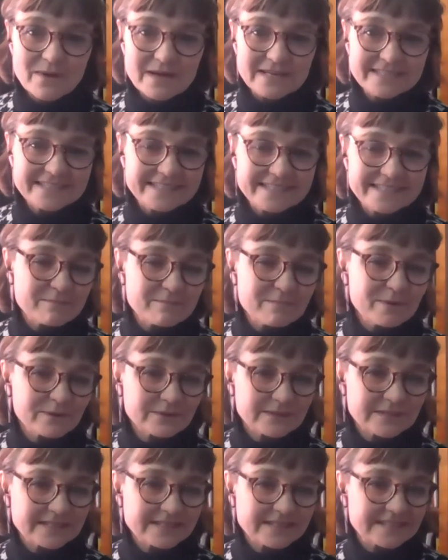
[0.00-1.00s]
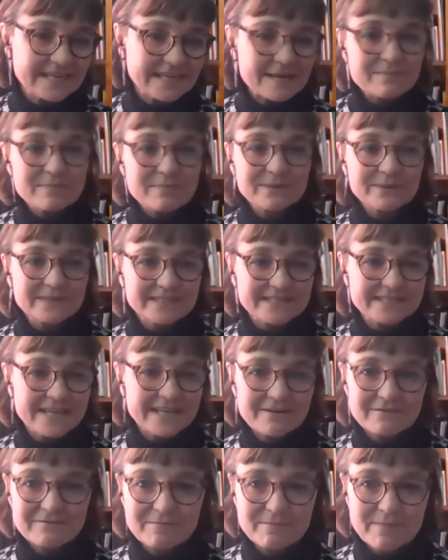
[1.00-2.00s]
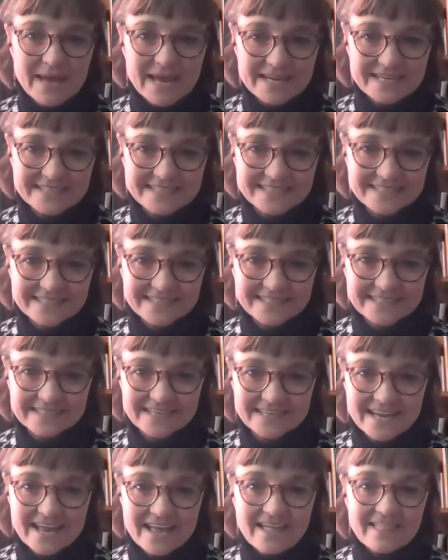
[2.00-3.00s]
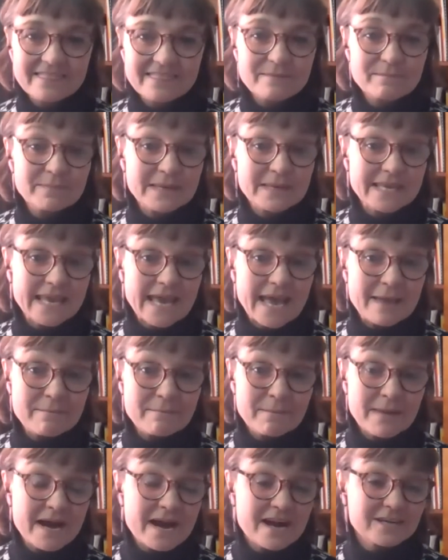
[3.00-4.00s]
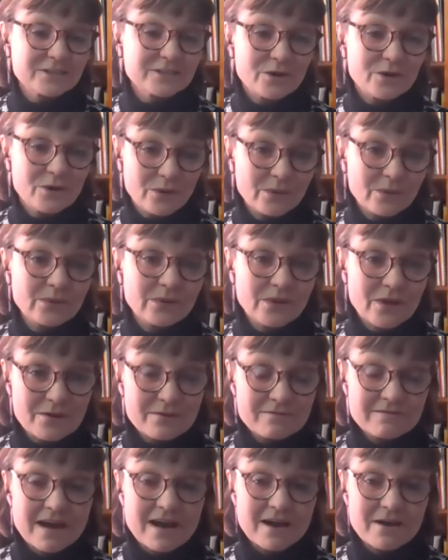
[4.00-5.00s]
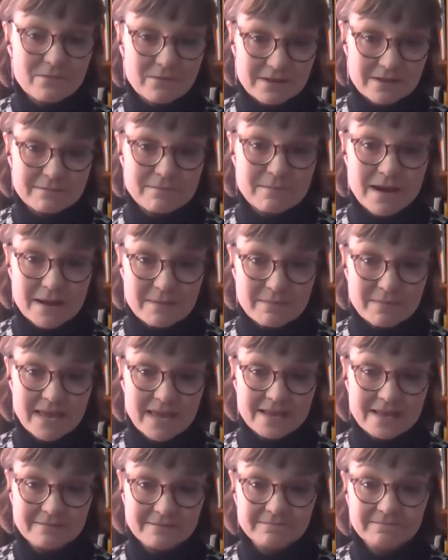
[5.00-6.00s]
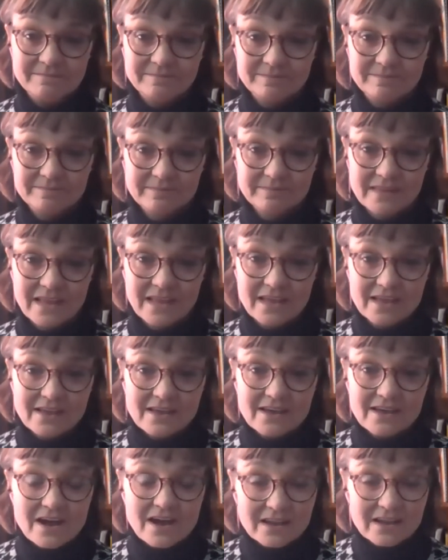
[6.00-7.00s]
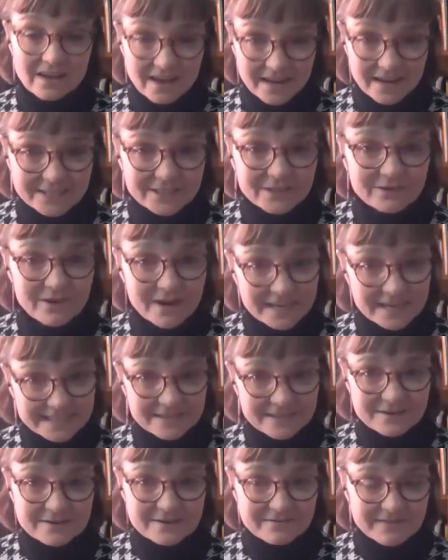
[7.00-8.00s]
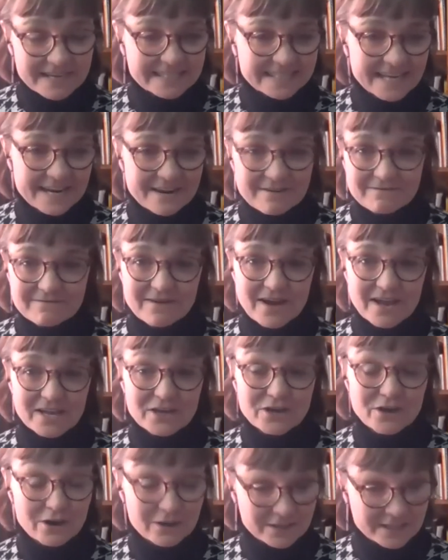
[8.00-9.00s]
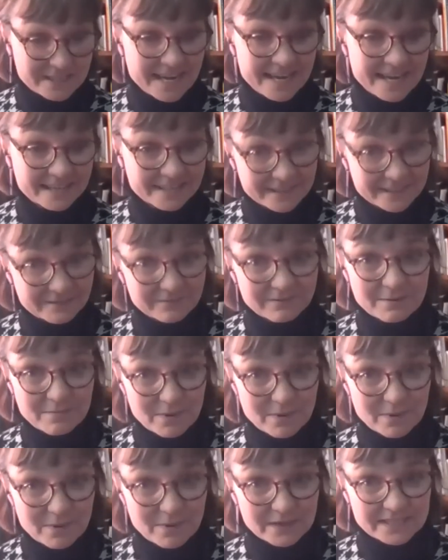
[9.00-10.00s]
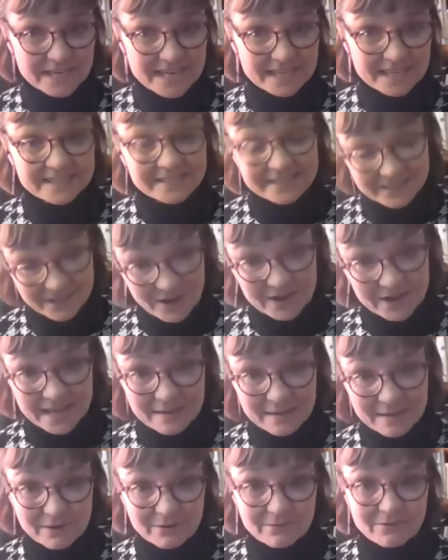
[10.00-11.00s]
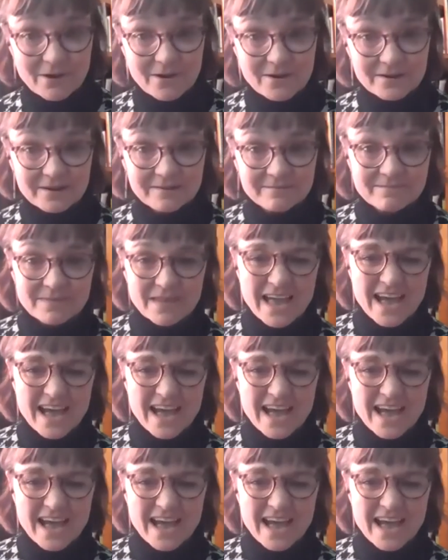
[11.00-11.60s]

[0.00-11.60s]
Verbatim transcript: one simple stapled set of pages that became marked all over with my pen. I liked your idea of identifying context for projects, don't get me wrong.